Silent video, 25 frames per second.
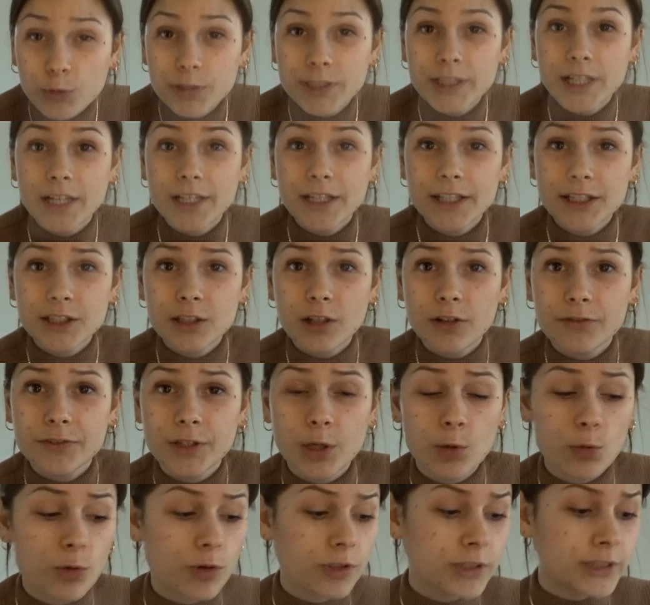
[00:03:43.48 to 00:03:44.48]
with the heat of
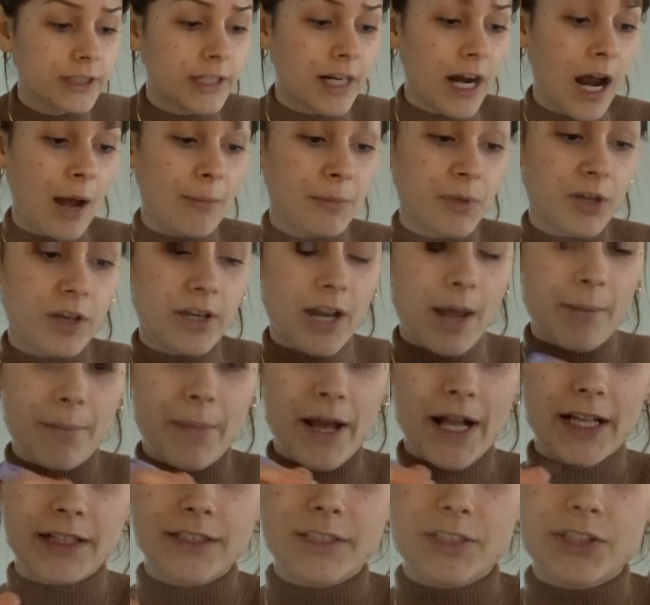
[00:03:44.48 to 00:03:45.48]
the water, I'm gonna
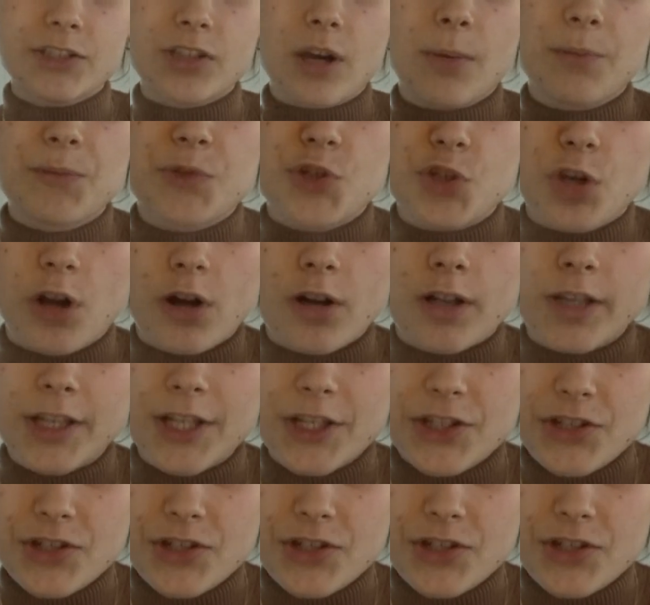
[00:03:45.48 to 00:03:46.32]
melt some chocolate